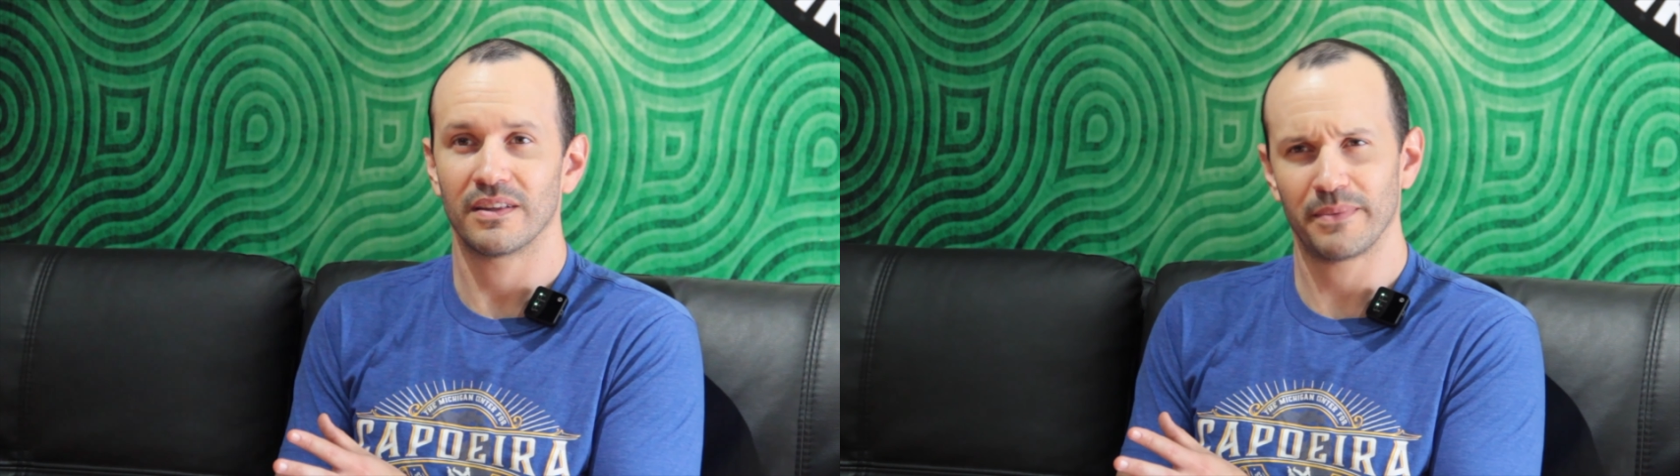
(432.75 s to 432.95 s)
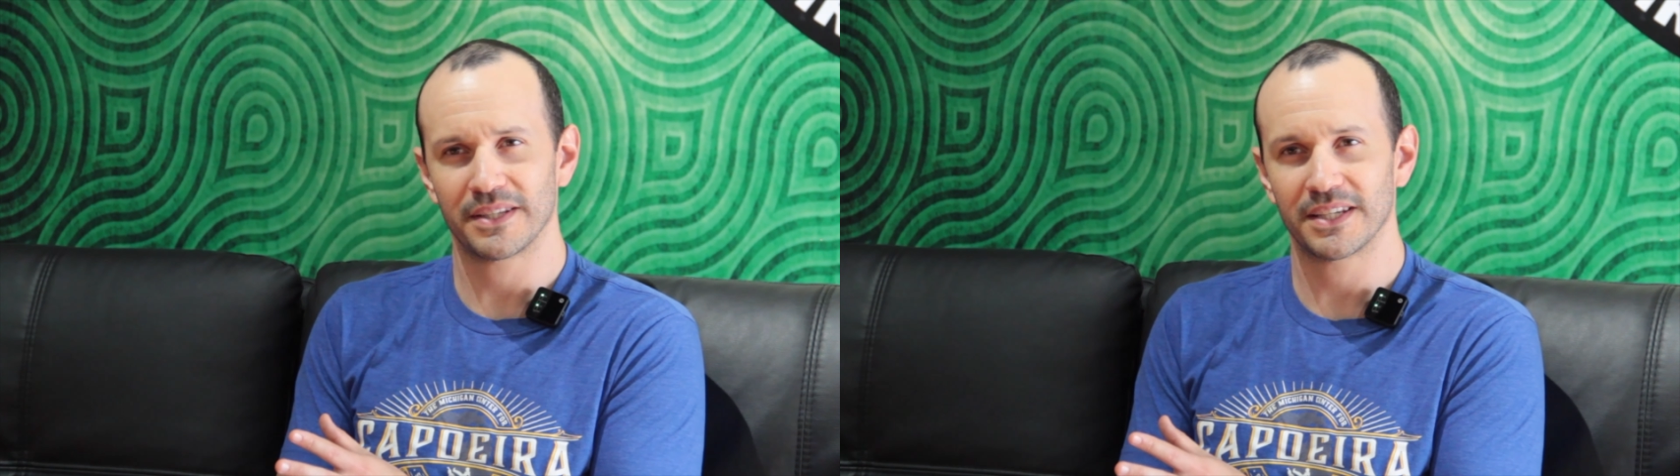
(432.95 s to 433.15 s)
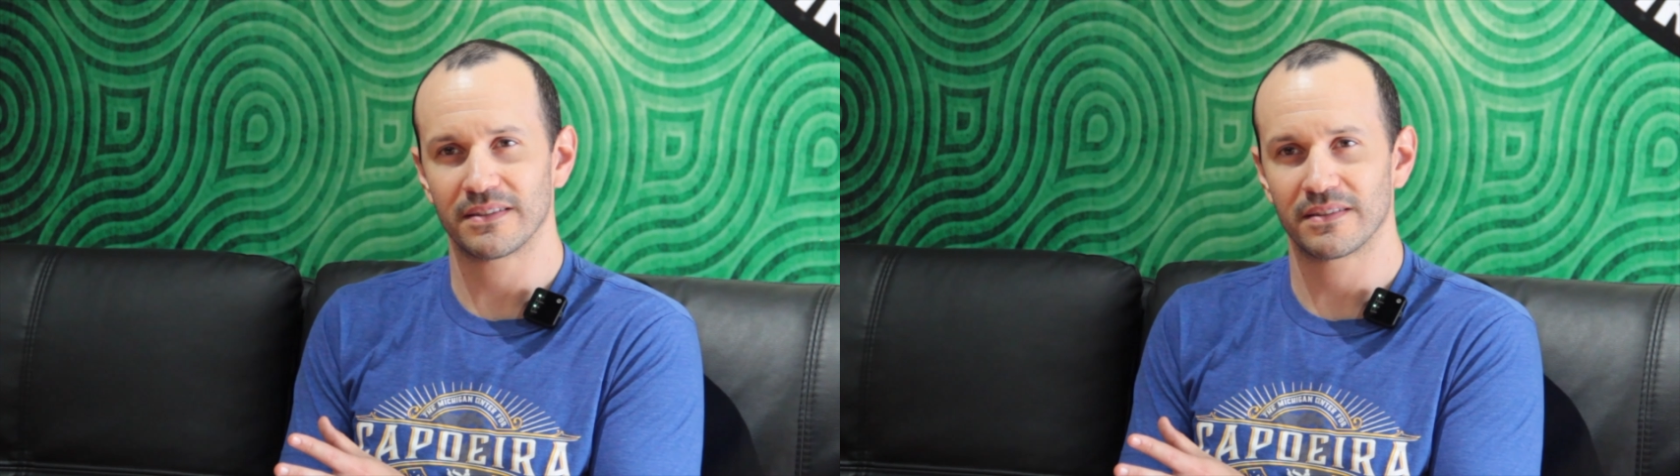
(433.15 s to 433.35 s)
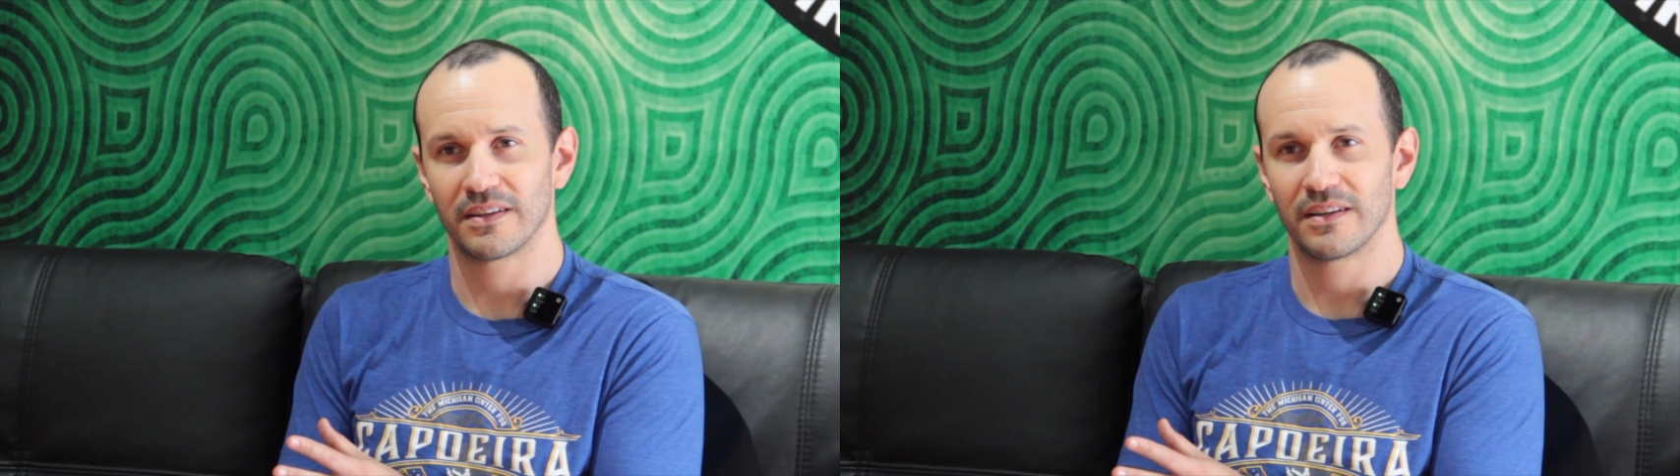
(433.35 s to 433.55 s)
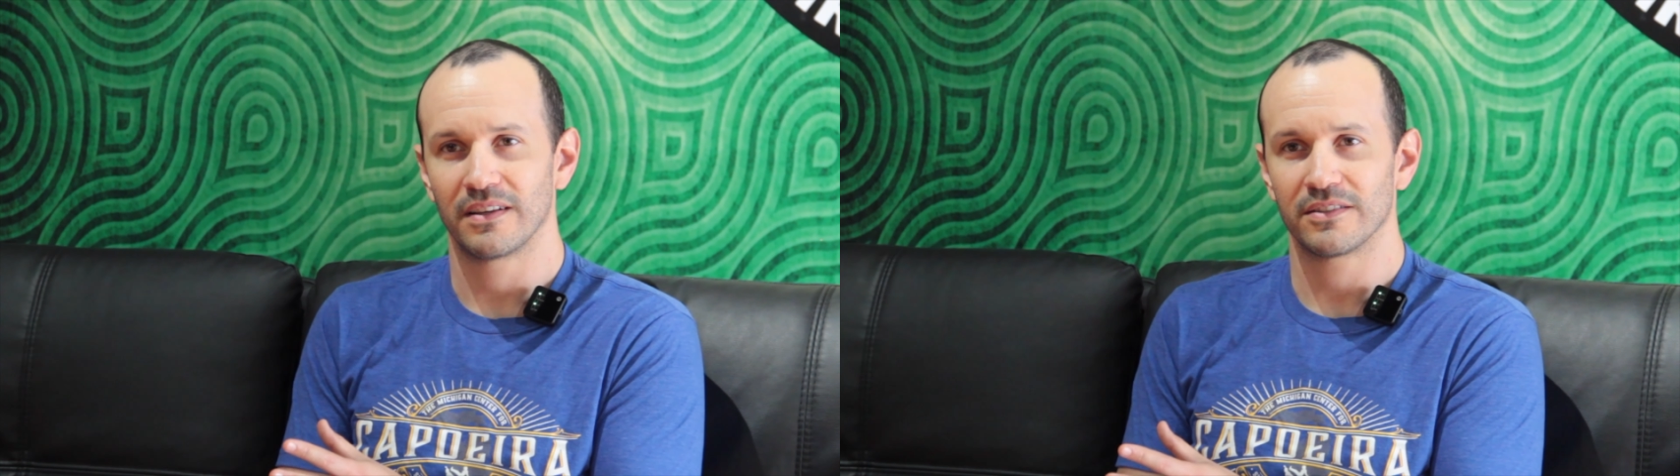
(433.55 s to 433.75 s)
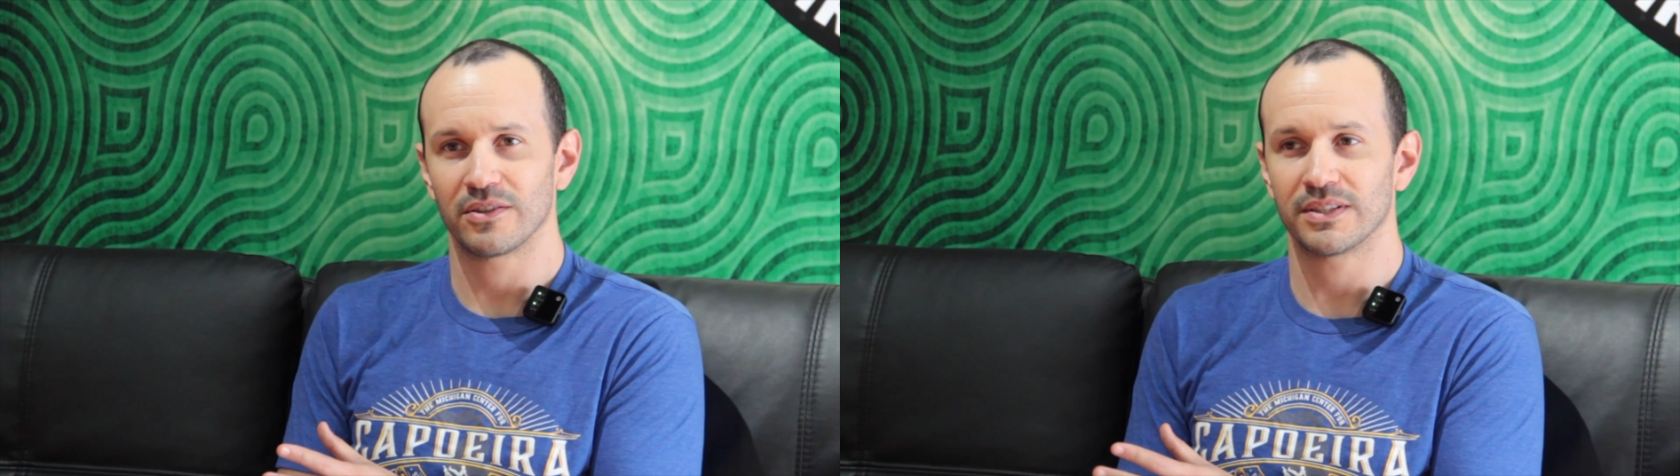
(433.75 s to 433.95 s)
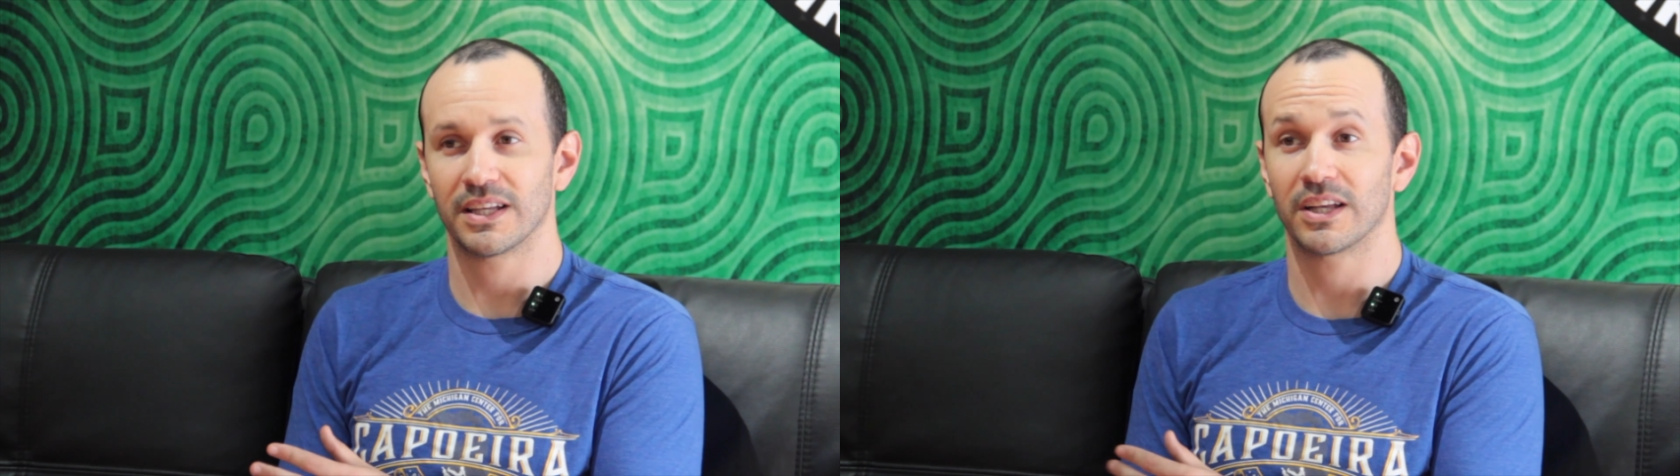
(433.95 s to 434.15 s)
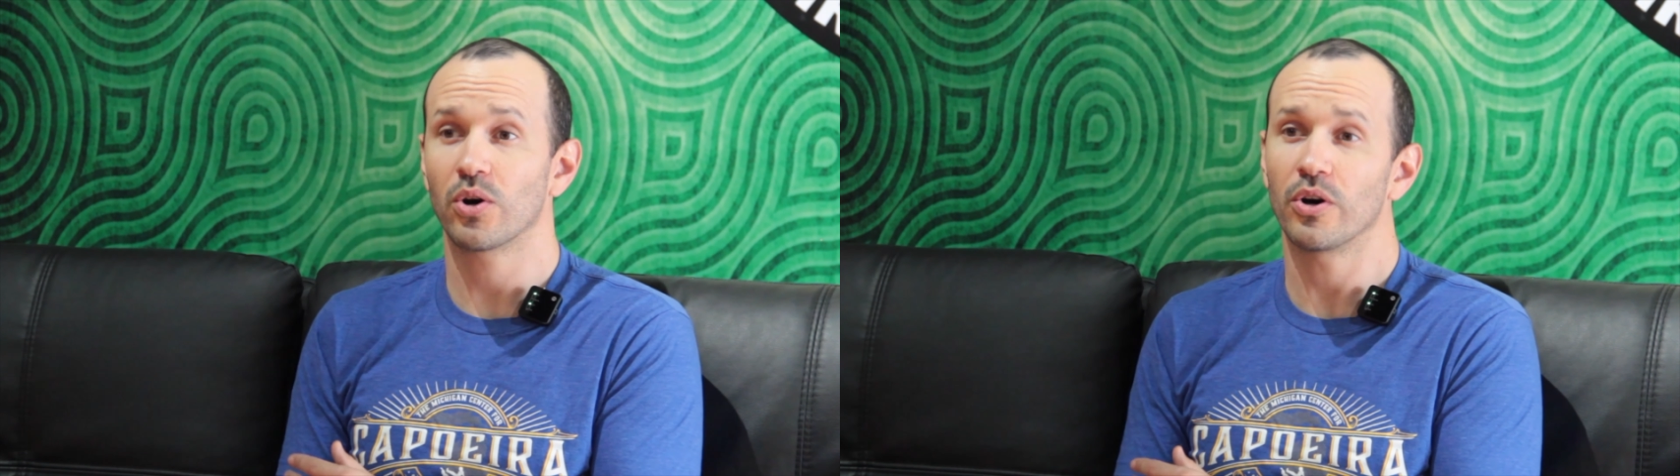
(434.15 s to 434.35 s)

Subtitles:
That makes sense? Mm-hmm. So it's not like,